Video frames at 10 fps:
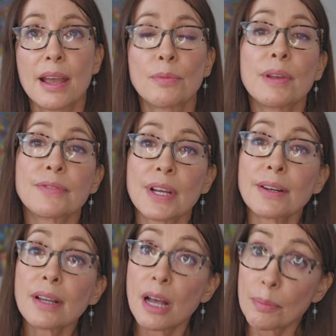And we've done
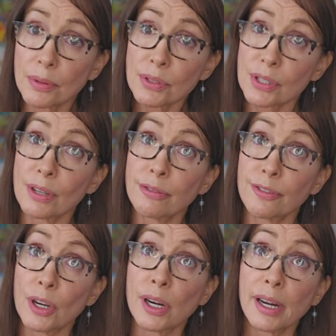a couple so
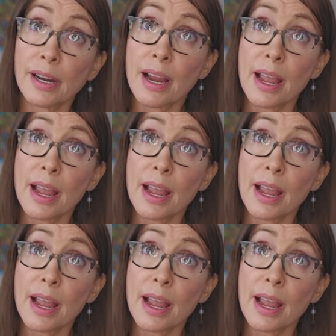far,